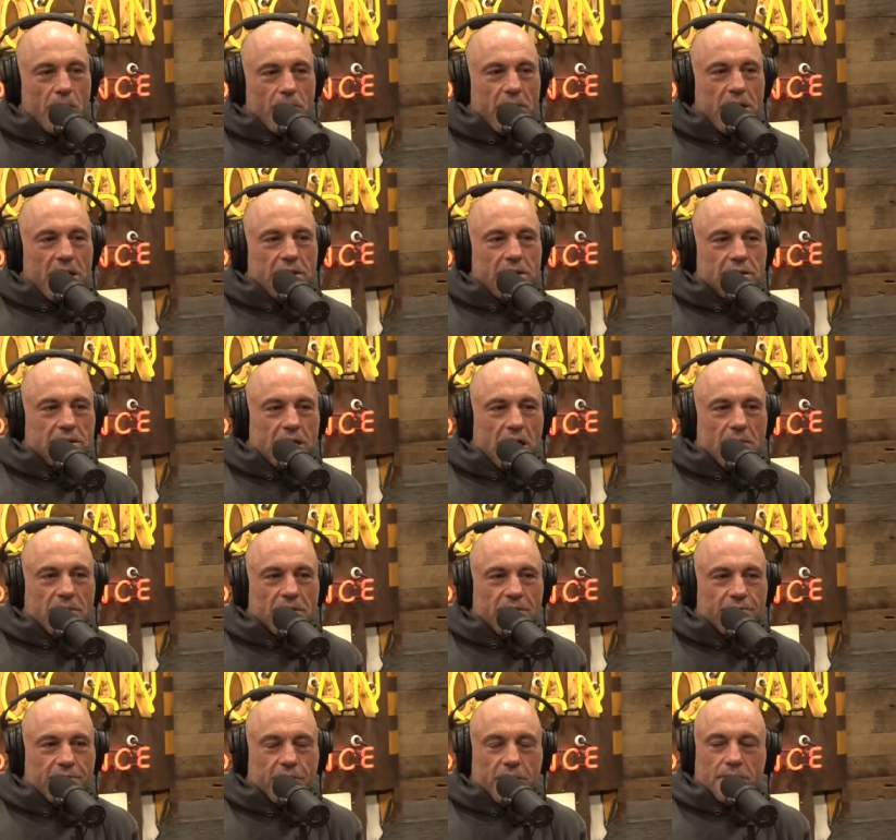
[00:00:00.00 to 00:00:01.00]
our meat is
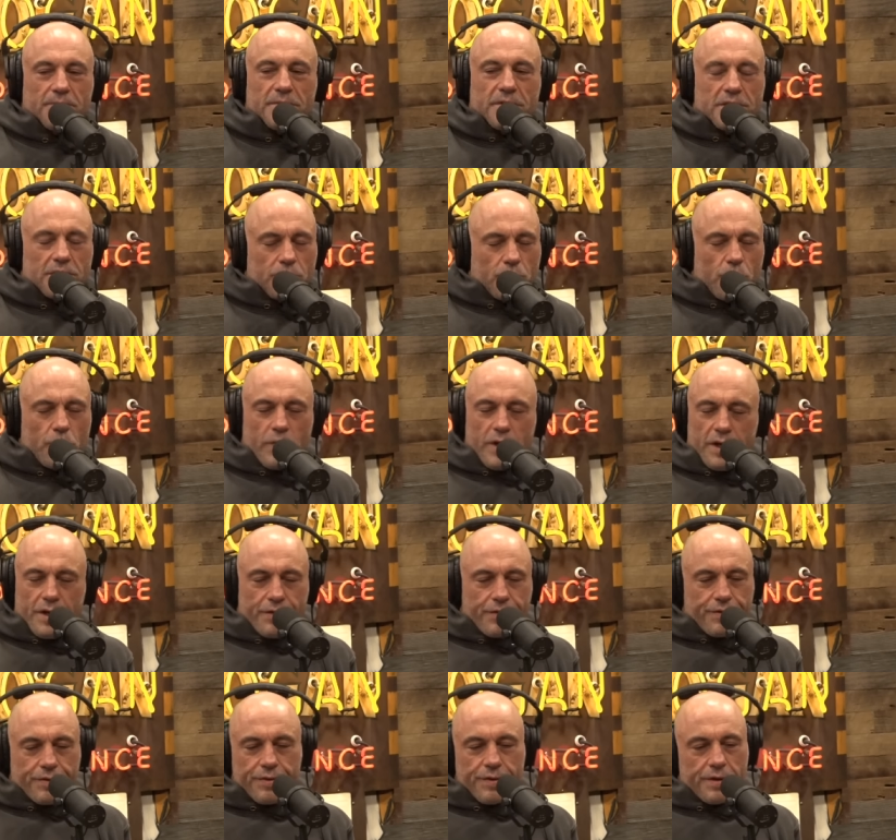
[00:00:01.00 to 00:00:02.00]
coming from this
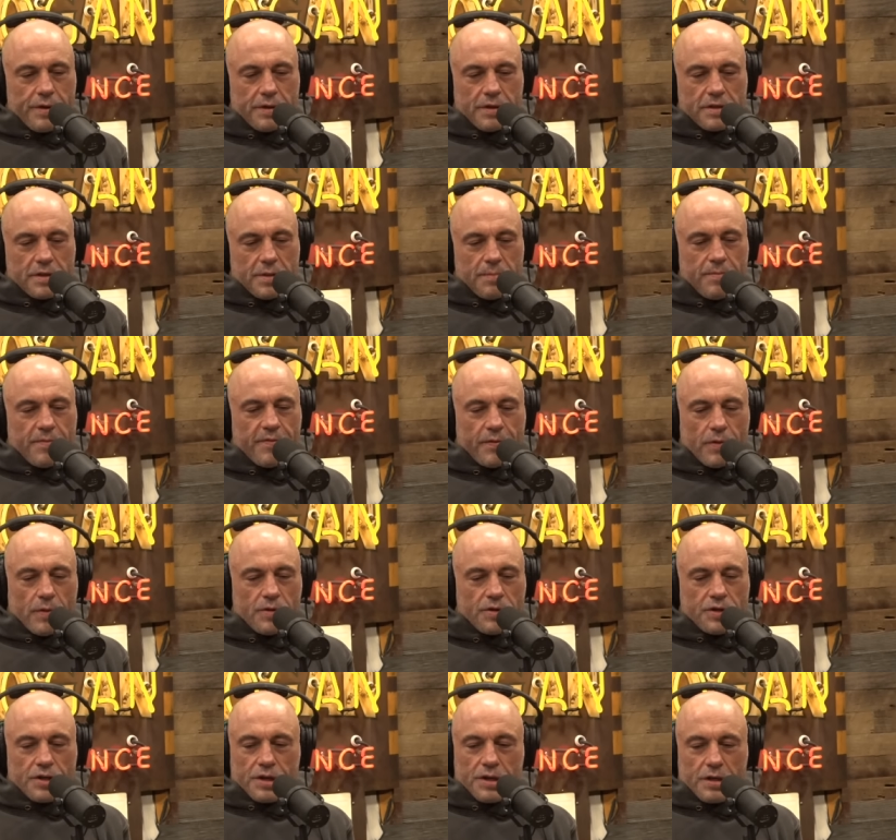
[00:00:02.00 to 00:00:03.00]
weird
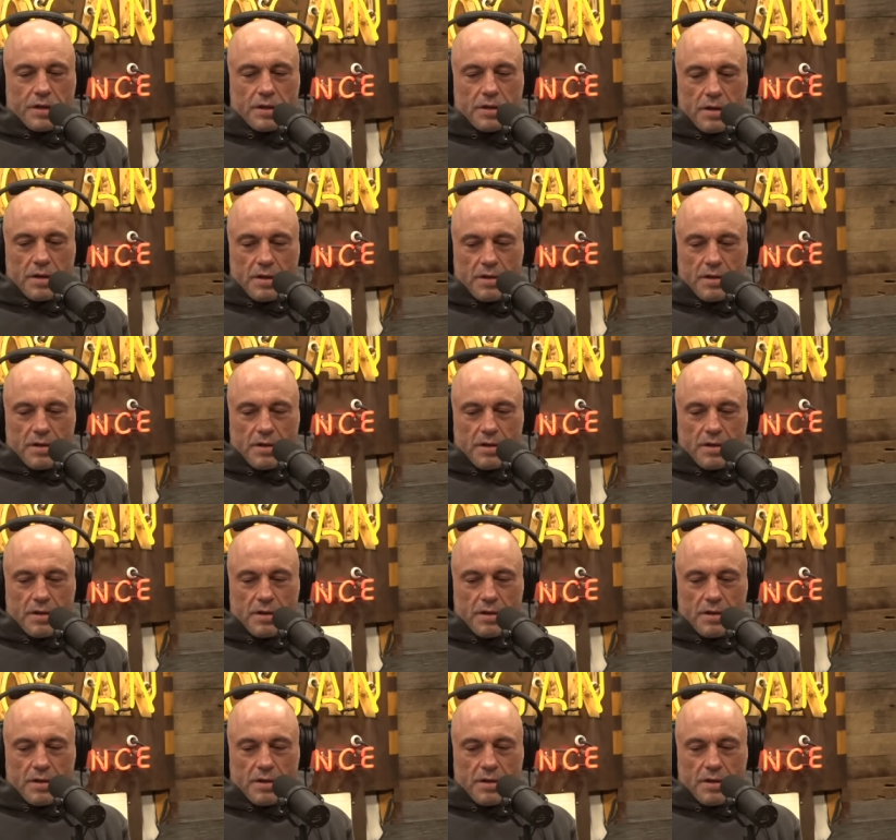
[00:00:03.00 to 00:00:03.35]
subversion